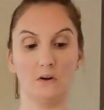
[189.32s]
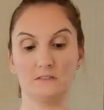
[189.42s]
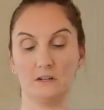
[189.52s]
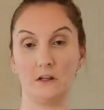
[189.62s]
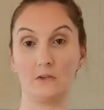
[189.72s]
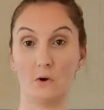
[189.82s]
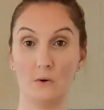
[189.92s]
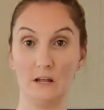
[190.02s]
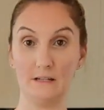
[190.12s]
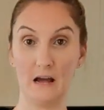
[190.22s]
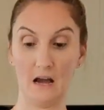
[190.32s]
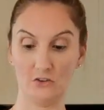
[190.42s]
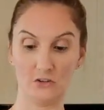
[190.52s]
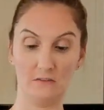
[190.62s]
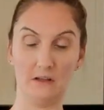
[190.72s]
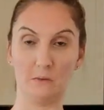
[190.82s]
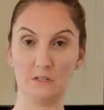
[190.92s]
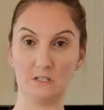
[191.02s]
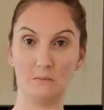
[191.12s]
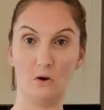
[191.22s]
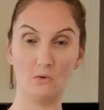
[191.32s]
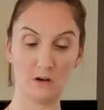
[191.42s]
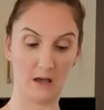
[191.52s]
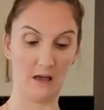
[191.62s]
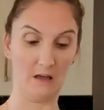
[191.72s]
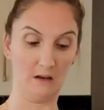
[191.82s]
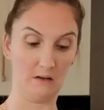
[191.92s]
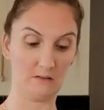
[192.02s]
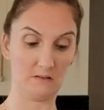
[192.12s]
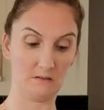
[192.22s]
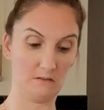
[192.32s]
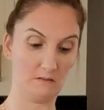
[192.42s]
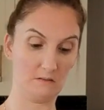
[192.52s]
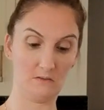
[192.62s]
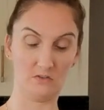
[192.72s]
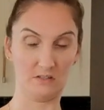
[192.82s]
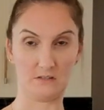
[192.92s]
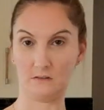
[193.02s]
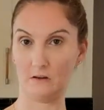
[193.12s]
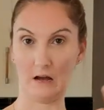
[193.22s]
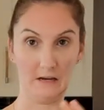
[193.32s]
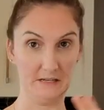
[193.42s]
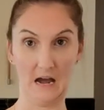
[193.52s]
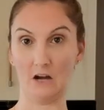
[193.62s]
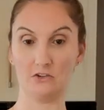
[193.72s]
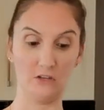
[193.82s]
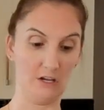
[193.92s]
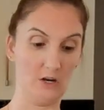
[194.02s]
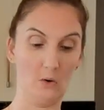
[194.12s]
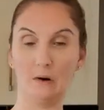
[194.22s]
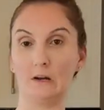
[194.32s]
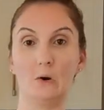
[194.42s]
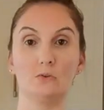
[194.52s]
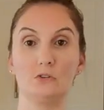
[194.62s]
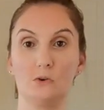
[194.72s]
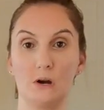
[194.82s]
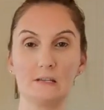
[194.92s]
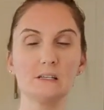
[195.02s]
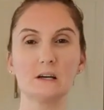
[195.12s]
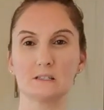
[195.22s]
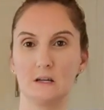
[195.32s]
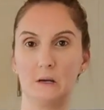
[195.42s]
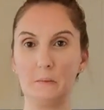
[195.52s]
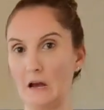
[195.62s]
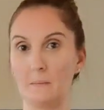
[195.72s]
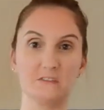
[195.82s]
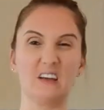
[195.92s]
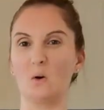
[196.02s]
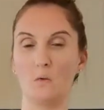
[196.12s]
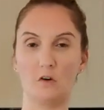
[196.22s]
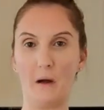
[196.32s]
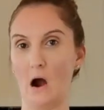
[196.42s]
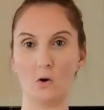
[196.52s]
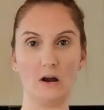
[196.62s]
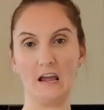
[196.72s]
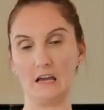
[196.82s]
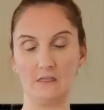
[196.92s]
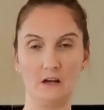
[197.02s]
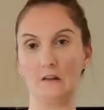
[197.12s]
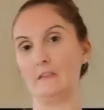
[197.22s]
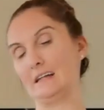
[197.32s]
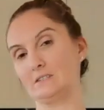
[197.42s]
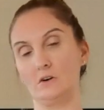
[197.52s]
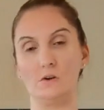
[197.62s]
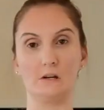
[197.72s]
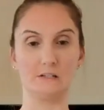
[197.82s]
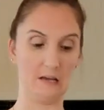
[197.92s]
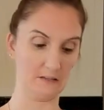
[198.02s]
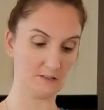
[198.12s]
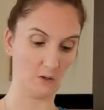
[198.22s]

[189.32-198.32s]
We're also going to throw in a dash of liquid smoke, and just a dash. Like, you don't want to go too crazy, because then it becomes like overpowering, and then that's all you can taste.